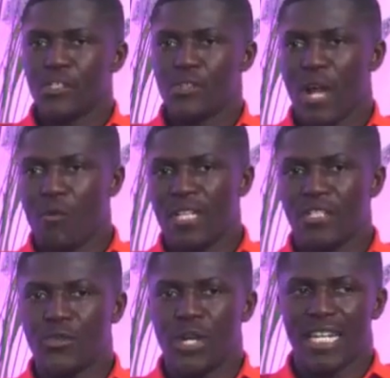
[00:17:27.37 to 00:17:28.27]
So I
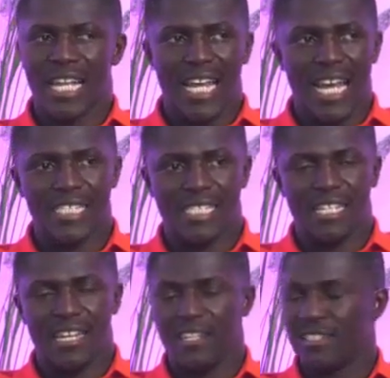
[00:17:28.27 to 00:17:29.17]
went to her and I
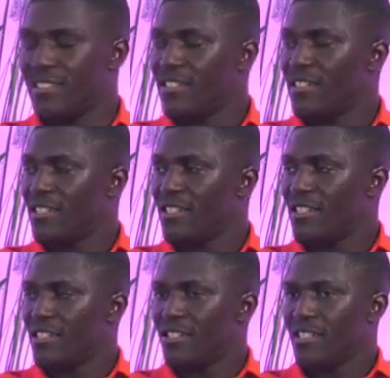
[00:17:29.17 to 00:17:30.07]
asked her,
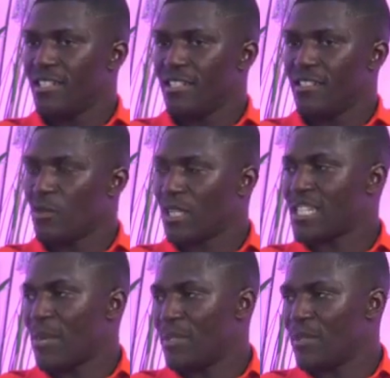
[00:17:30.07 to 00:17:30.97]

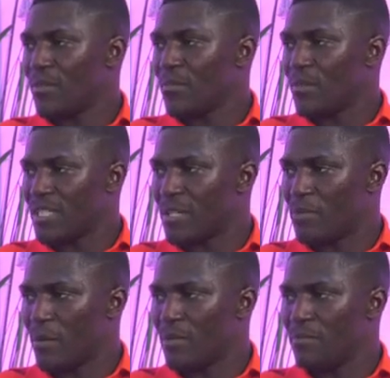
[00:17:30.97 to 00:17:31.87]
what's happening? What's the
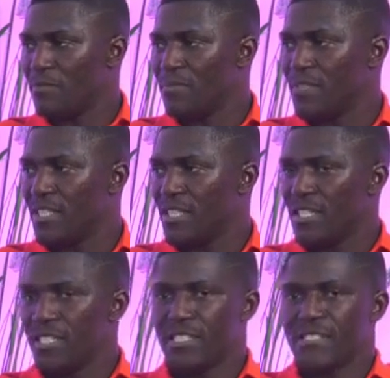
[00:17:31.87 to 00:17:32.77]
problem?
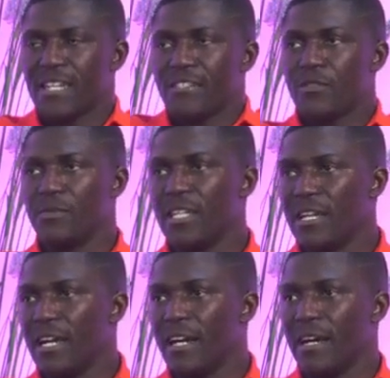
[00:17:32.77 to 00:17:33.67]
She said to
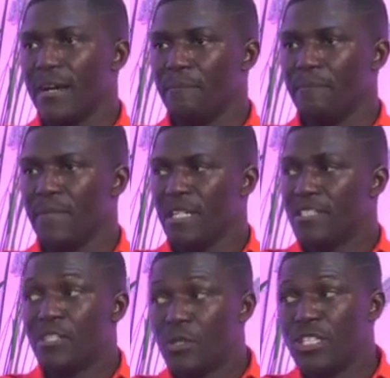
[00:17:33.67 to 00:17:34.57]
me,
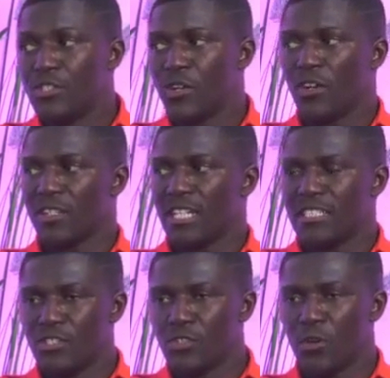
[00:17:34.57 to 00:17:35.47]
she couldn't talk.
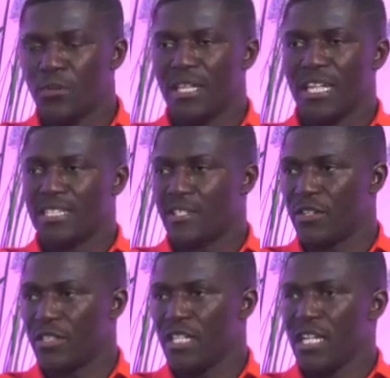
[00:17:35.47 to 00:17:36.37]
Then she told me
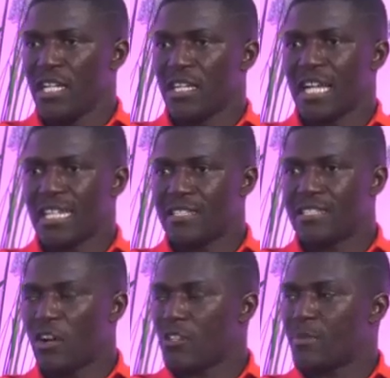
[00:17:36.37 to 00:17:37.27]
later on
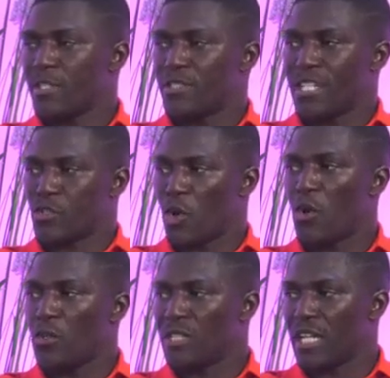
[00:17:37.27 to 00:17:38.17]
that the hospital just
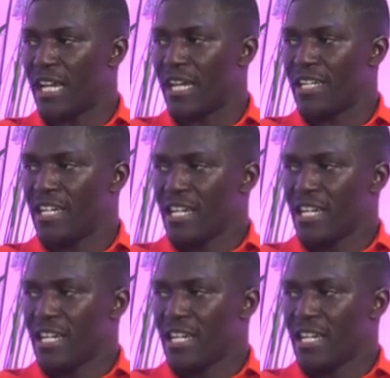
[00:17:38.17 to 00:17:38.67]
called her